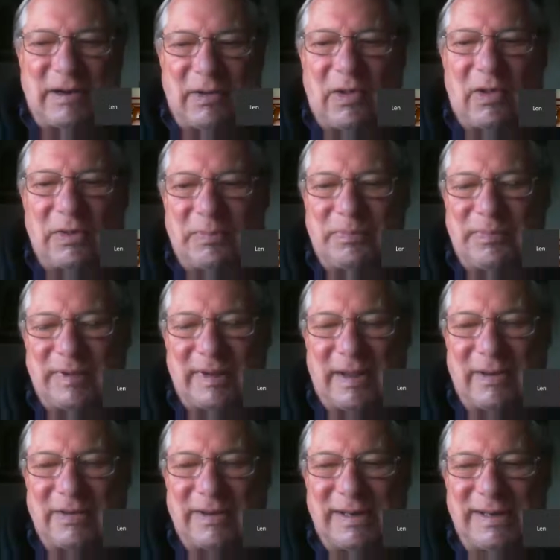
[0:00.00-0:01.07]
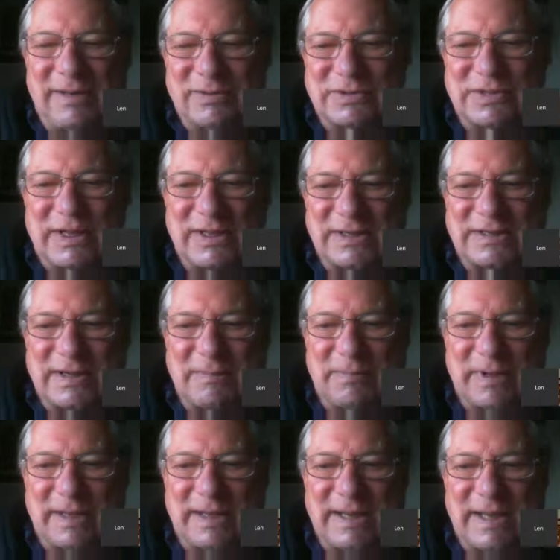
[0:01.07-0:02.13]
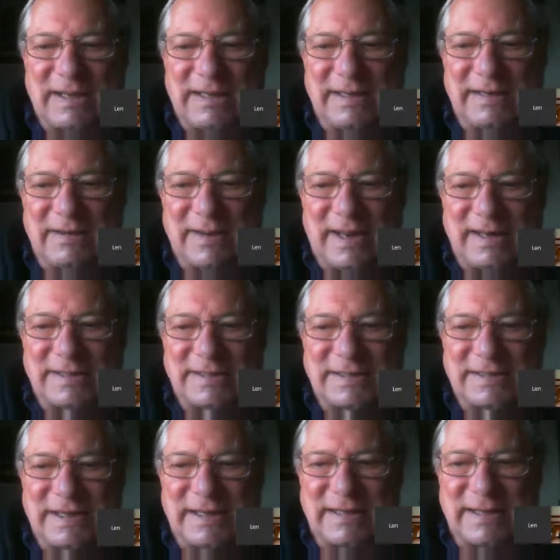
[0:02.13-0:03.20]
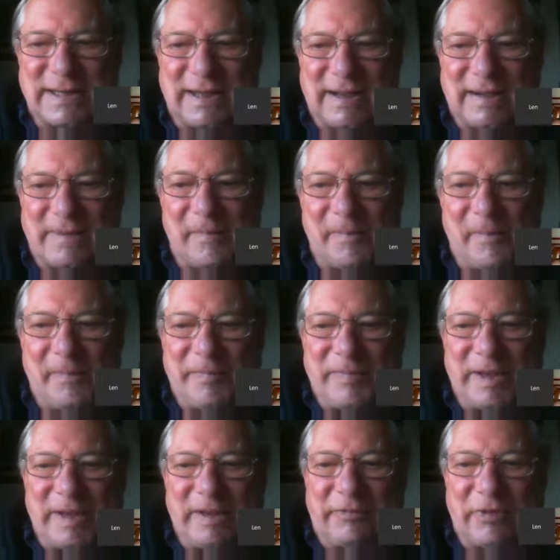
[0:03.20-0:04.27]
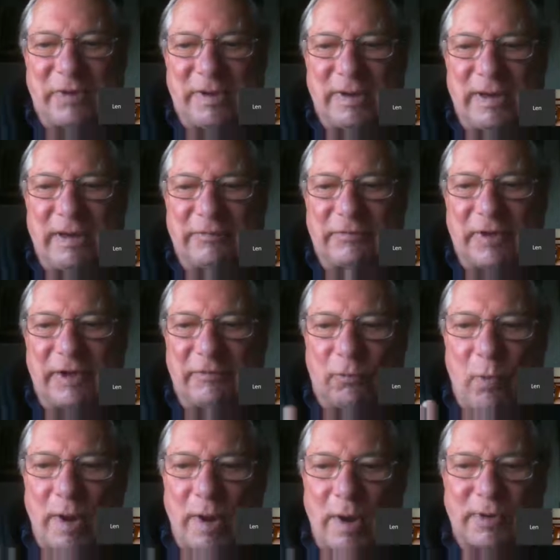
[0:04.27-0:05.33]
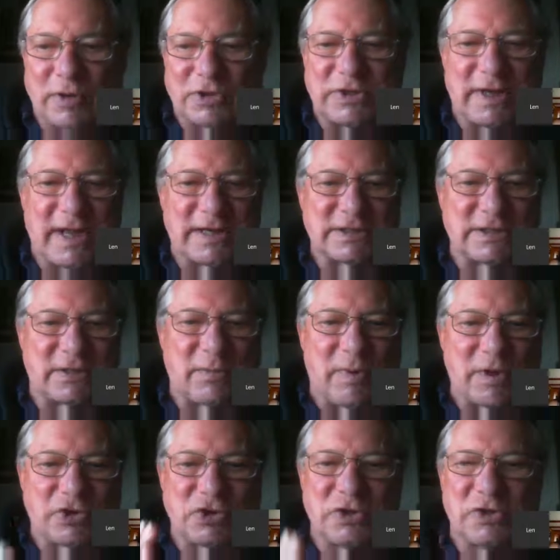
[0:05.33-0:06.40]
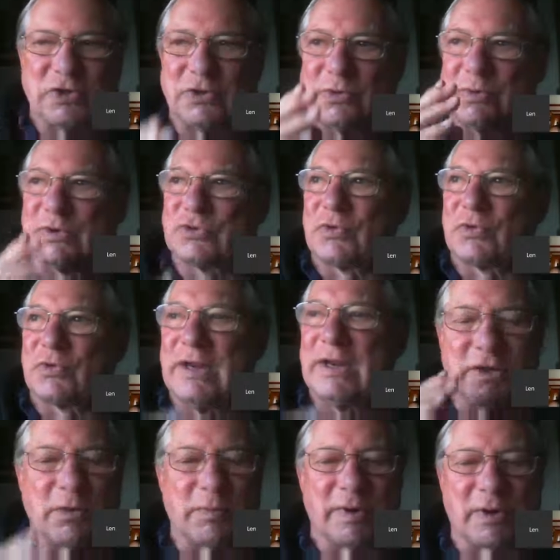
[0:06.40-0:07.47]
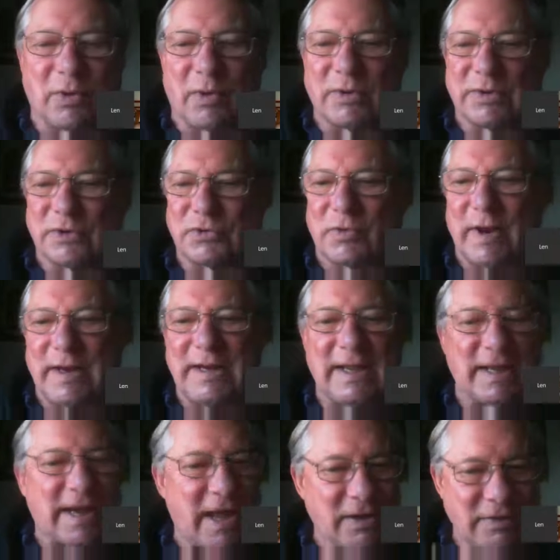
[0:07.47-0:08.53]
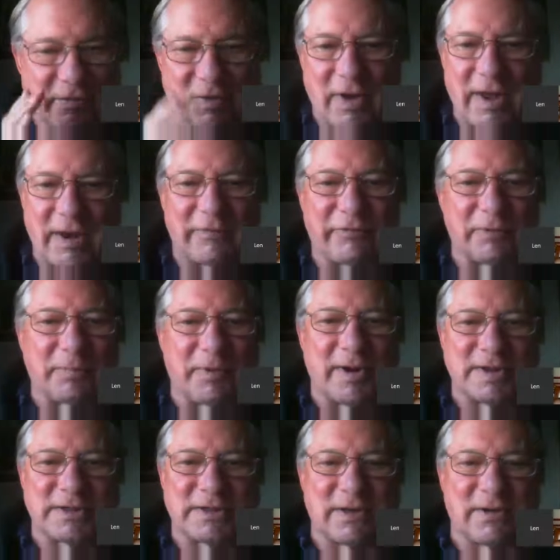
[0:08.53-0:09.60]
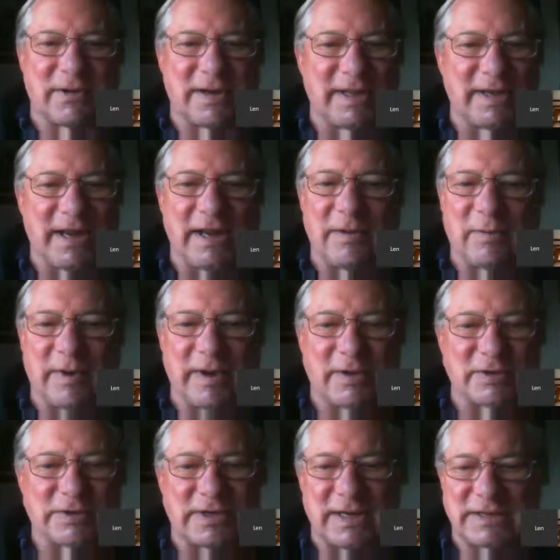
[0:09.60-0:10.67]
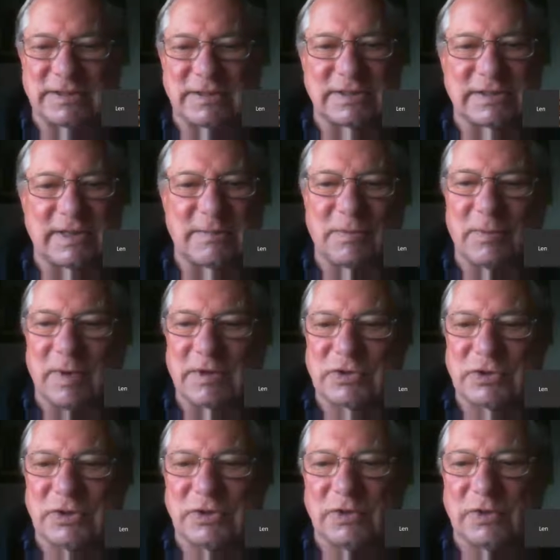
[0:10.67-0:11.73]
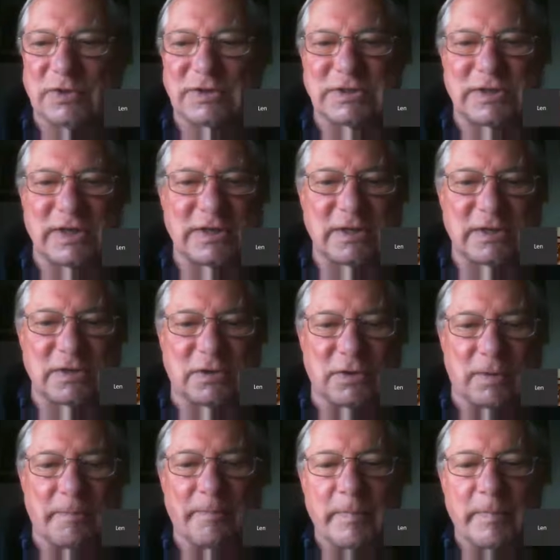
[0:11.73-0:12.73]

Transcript: know, all the leaders say the same thing, and that is that if one person asks the question, you do a training, you record the training, and now you've got it for posterity, and anyone else asks the same question, you can send it to them.